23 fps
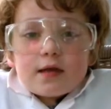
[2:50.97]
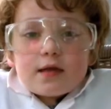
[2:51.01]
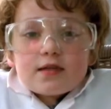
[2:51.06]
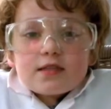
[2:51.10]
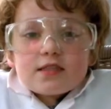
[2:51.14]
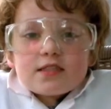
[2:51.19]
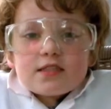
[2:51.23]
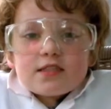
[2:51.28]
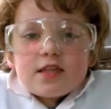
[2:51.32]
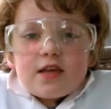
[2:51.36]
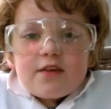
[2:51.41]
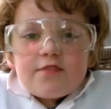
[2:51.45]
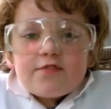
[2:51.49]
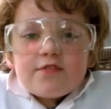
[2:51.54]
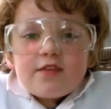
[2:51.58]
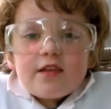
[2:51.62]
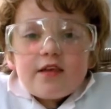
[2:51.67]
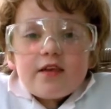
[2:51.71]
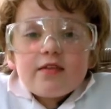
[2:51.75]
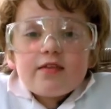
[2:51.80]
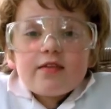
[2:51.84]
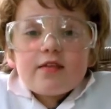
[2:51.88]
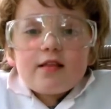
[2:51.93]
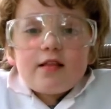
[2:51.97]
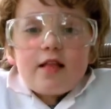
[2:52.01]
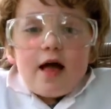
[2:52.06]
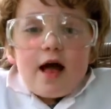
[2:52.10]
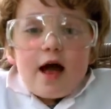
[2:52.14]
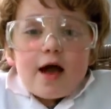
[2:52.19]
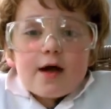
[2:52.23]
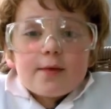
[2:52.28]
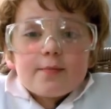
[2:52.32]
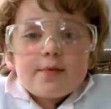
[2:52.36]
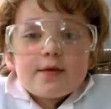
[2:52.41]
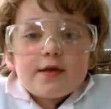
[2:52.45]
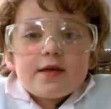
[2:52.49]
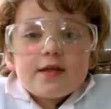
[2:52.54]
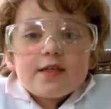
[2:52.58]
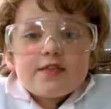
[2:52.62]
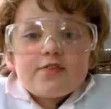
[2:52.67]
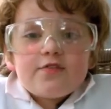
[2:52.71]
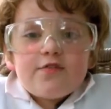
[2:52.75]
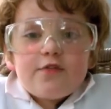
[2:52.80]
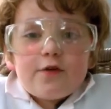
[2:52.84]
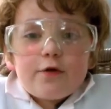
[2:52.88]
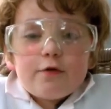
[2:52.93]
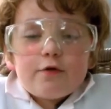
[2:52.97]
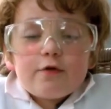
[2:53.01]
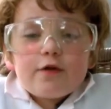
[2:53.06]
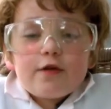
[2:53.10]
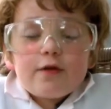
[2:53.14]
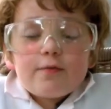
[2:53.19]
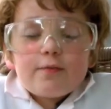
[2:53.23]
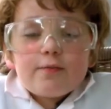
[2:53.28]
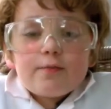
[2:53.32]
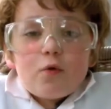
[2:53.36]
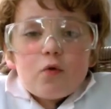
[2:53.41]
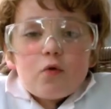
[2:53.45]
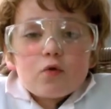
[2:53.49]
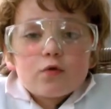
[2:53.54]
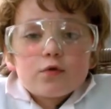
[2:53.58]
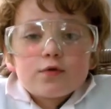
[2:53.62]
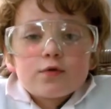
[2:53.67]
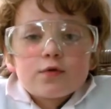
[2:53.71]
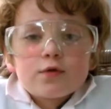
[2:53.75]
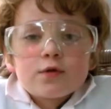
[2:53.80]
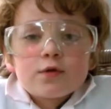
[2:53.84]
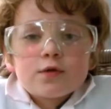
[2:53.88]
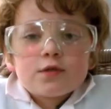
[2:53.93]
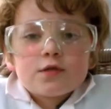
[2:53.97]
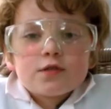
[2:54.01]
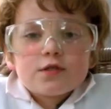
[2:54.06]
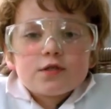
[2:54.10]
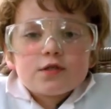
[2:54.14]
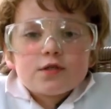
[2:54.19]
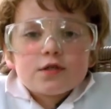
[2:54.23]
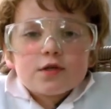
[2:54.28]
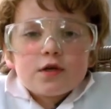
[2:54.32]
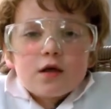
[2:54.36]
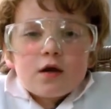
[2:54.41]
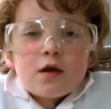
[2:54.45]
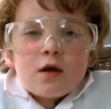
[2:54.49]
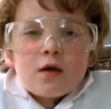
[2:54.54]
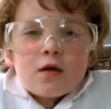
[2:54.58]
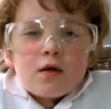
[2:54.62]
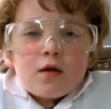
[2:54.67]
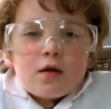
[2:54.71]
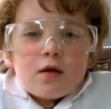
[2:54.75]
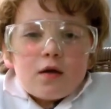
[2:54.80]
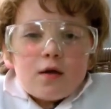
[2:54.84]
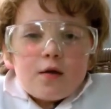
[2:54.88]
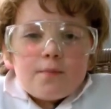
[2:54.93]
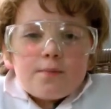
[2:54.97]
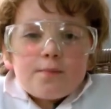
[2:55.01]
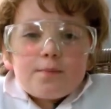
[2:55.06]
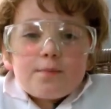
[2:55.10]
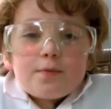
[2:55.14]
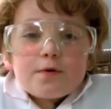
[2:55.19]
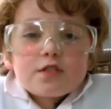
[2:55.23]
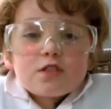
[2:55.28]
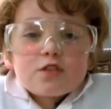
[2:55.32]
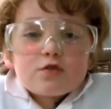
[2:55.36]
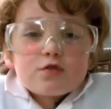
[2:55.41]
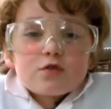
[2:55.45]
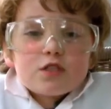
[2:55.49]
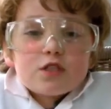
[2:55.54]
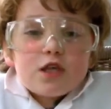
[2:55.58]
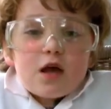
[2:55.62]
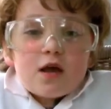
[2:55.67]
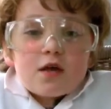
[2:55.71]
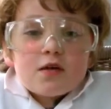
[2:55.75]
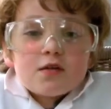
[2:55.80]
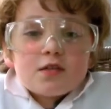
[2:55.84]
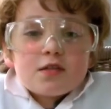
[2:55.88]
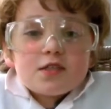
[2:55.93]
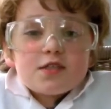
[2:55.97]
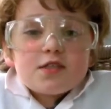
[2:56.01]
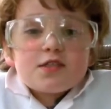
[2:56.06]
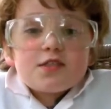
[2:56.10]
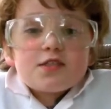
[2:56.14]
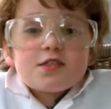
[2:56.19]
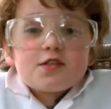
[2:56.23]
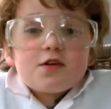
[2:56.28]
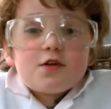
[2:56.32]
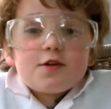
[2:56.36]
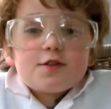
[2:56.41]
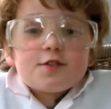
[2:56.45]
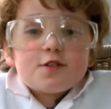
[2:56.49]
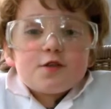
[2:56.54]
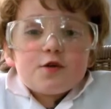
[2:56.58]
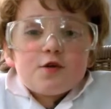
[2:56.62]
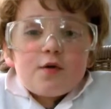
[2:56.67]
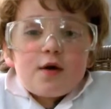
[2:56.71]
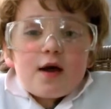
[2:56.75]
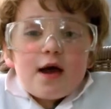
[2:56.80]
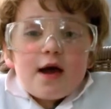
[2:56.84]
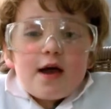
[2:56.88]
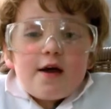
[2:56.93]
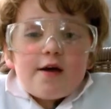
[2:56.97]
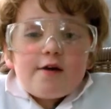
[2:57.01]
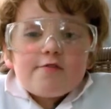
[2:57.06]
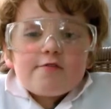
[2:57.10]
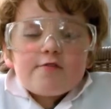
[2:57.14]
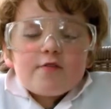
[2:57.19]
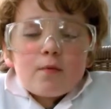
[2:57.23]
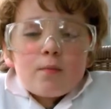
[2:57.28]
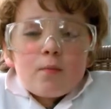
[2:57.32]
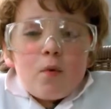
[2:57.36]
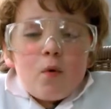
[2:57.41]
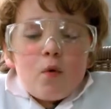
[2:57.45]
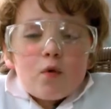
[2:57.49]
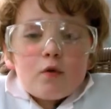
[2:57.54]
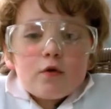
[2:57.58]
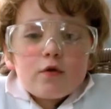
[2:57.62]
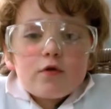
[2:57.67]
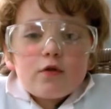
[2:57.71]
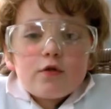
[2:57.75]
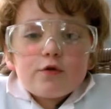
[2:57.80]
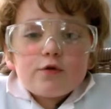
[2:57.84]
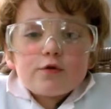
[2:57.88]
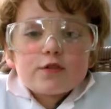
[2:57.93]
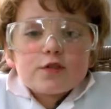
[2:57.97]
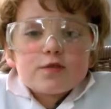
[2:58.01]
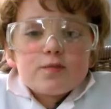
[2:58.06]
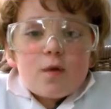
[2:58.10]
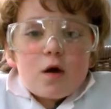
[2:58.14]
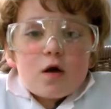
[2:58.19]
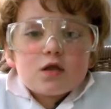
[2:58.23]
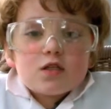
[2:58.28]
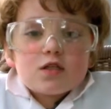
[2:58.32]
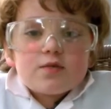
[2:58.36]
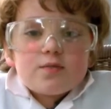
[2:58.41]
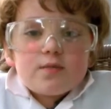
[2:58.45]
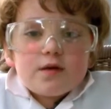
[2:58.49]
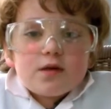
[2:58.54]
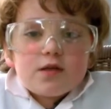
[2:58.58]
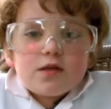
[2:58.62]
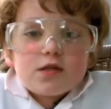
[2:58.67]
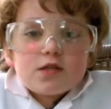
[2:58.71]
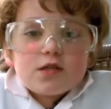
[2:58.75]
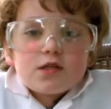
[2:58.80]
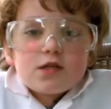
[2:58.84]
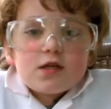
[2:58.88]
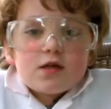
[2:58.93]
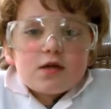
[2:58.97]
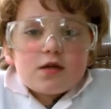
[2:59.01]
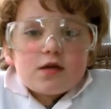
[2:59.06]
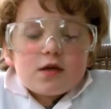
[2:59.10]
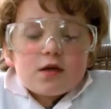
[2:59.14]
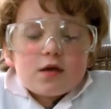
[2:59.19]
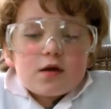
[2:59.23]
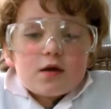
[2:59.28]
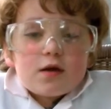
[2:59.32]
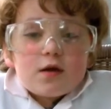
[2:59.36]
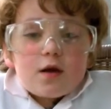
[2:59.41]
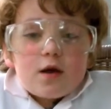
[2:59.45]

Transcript: Safety in the lab is very important. But scientists also have a moral responsibility.